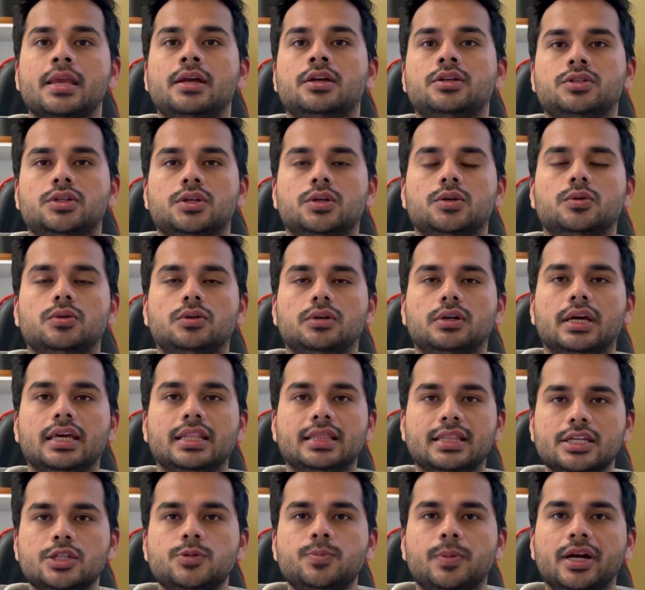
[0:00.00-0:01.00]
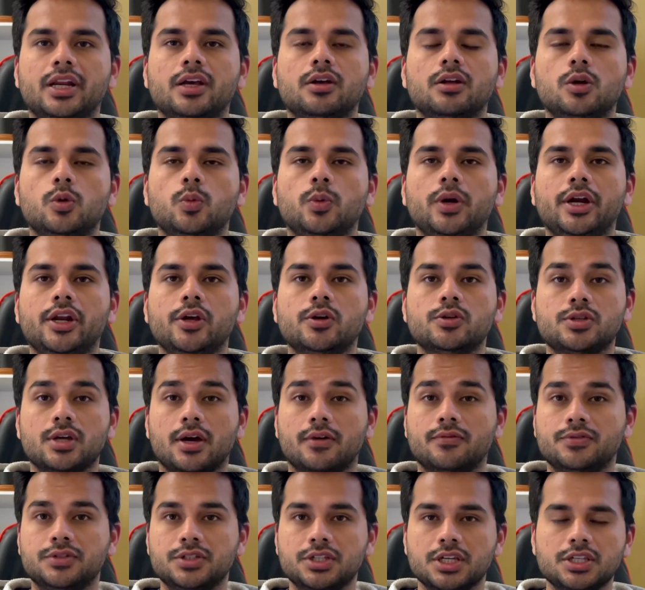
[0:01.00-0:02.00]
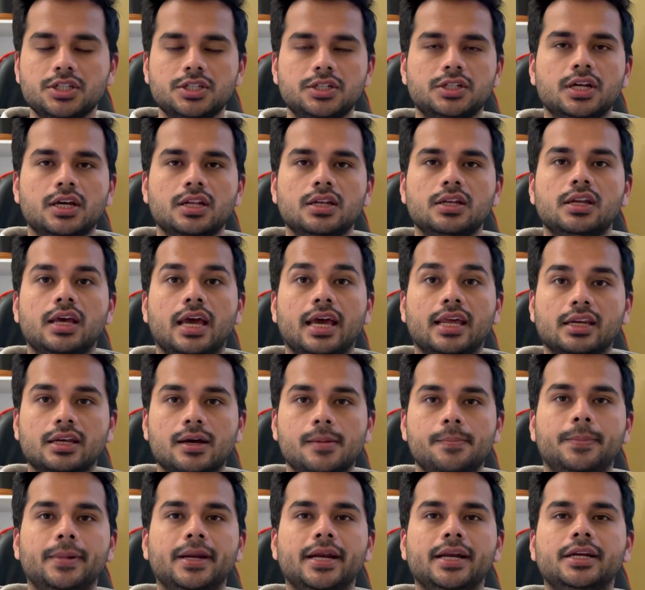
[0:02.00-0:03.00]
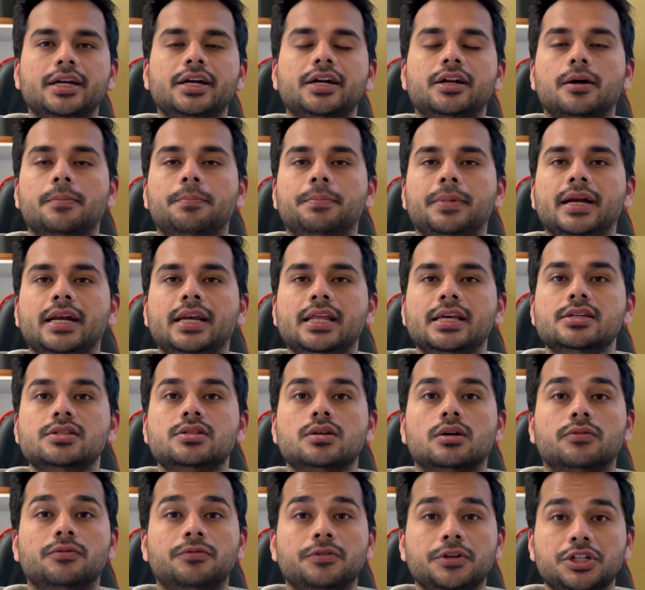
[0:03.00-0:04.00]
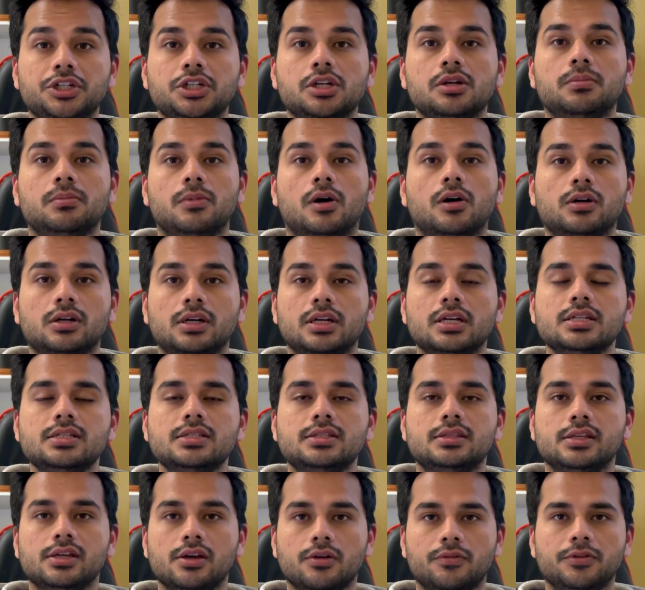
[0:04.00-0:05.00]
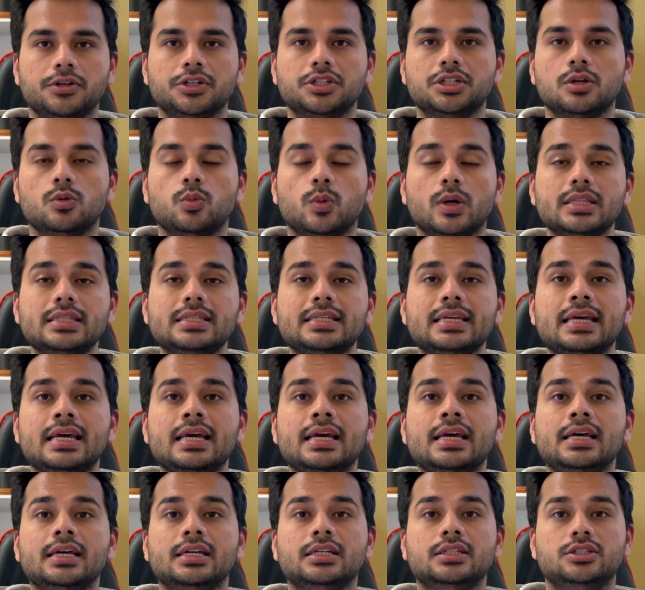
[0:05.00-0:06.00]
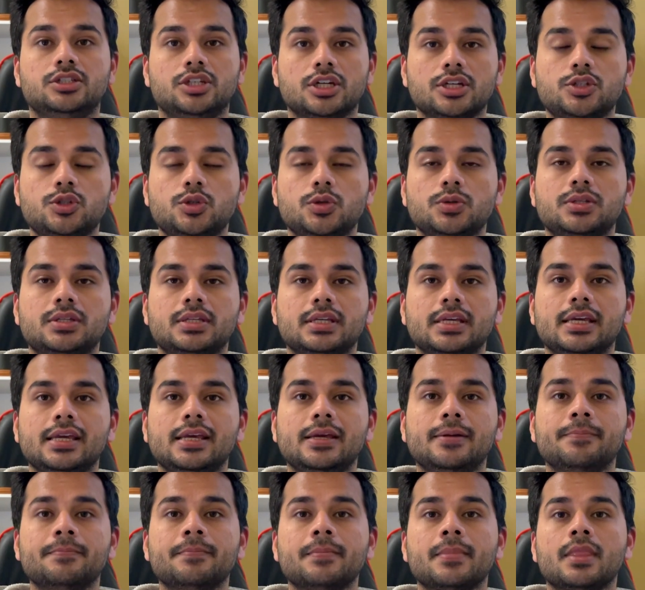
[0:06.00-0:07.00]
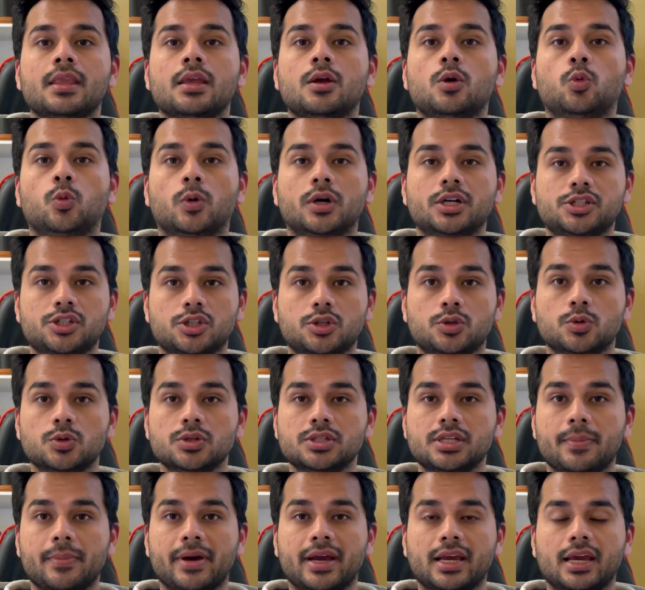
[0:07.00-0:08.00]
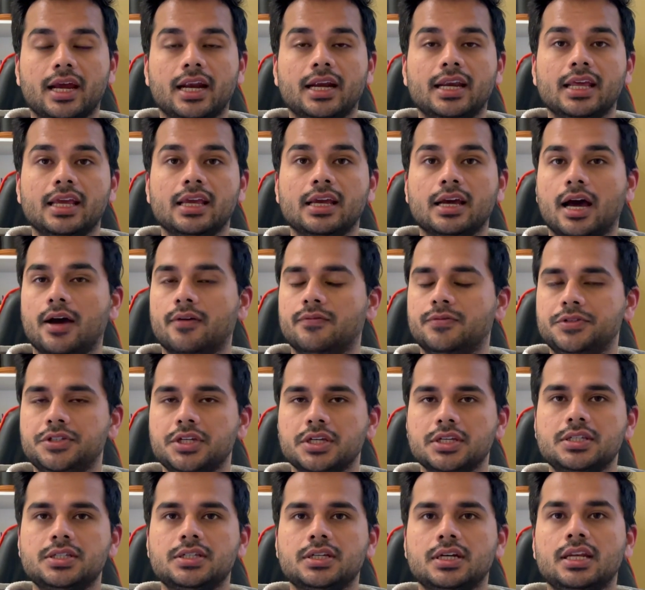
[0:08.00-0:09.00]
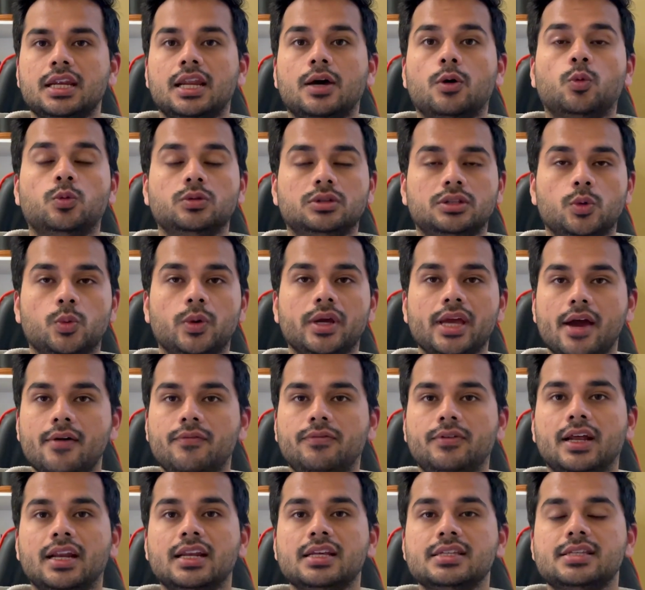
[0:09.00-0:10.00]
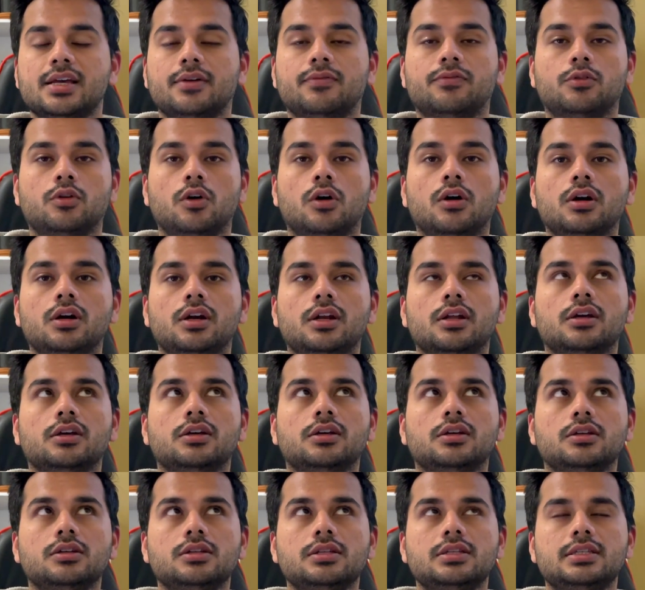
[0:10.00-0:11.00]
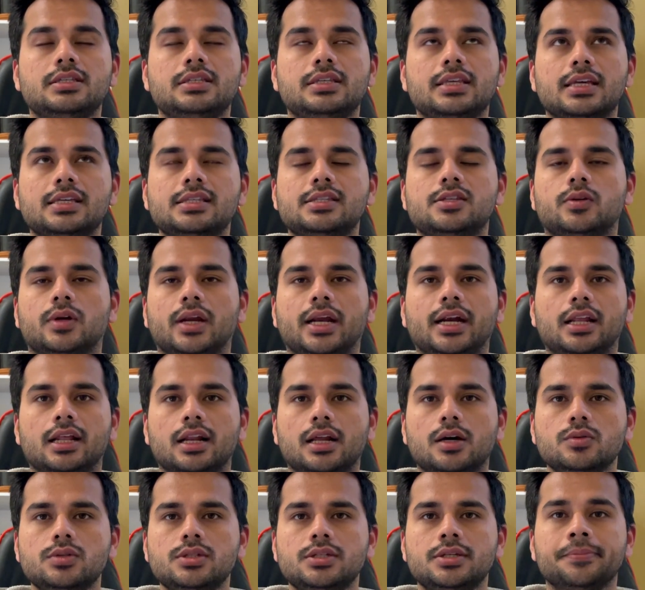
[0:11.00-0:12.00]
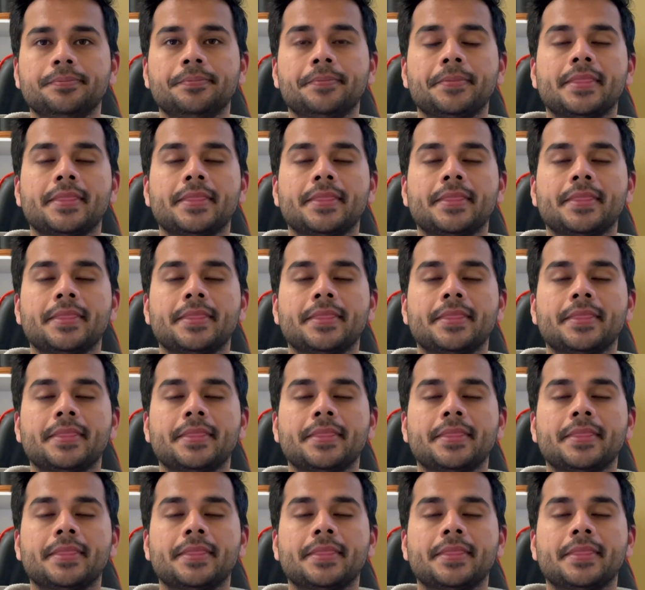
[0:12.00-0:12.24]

So in this particular video, so I've just done and completed a P T's official mock test, the official ones, just to see what scores am I getting. I've just done now, the way I've done is I've got six read alouds.